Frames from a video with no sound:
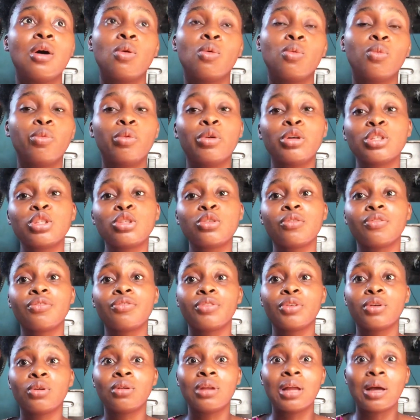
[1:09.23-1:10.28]
what you
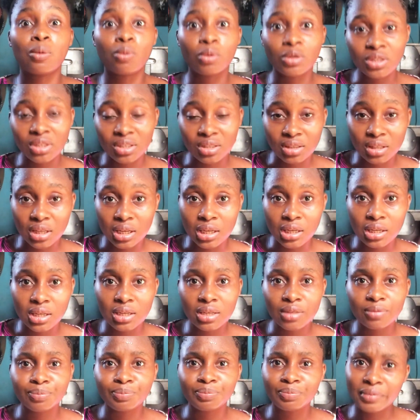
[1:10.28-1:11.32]
feel and what you think,
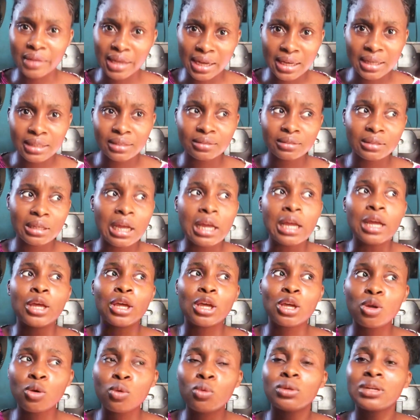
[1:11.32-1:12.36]
then
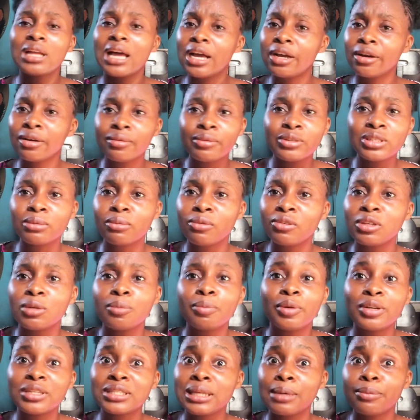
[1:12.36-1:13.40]
you would agree with some of the
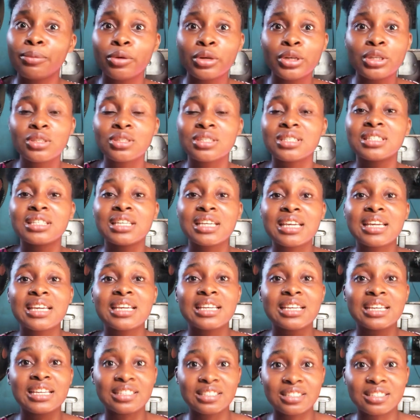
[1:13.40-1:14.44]
points I'm going to say
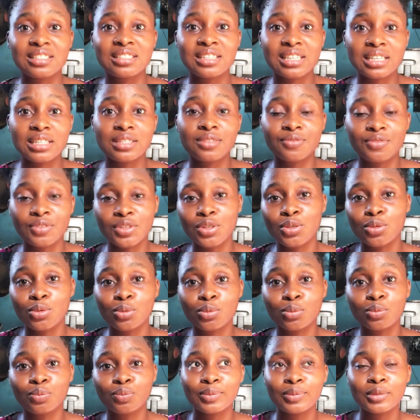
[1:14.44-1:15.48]
in today's video.
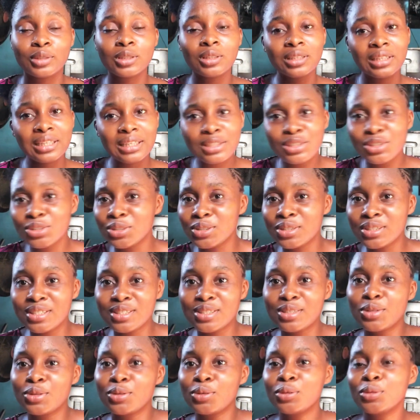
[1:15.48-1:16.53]
So let's
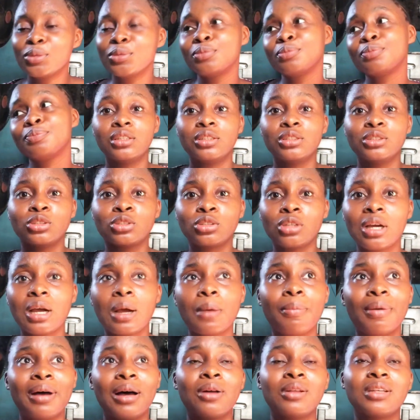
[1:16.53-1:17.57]
just talk
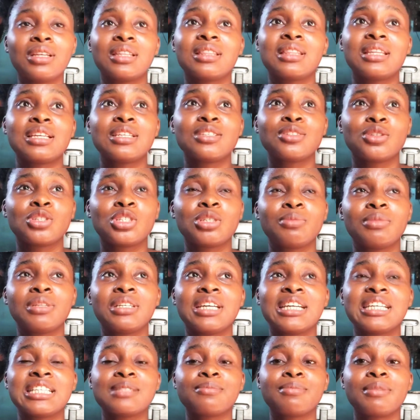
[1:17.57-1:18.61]
about the things social
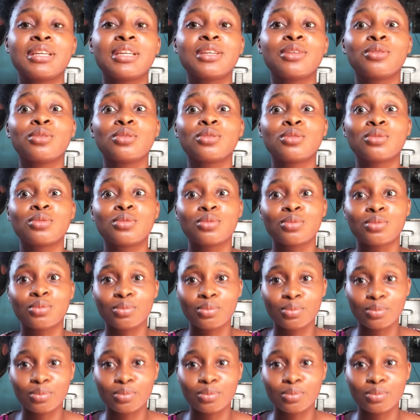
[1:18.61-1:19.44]
media is making us do.